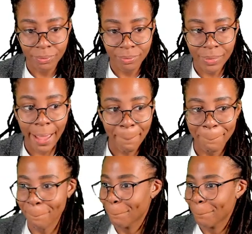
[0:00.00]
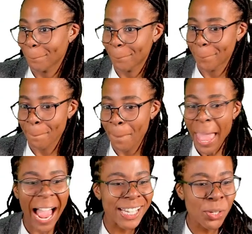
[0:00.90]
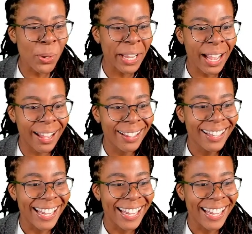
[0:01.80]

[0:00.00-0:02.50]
Yeah. And it's quicker.